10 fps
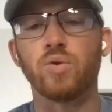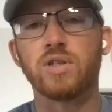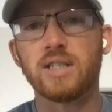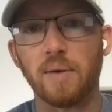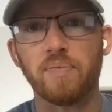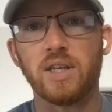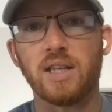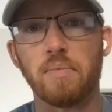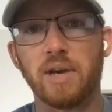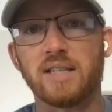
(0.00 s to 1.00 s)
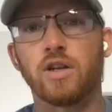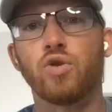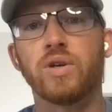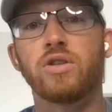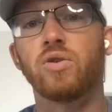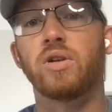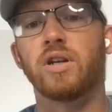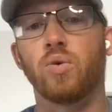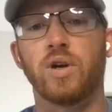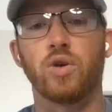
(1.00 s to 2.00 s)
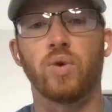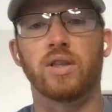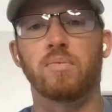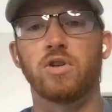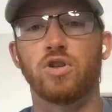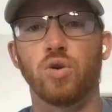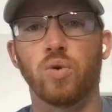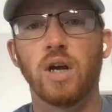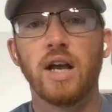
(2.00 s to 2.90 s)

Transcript: Something that makes it crystal clear what you want them to do.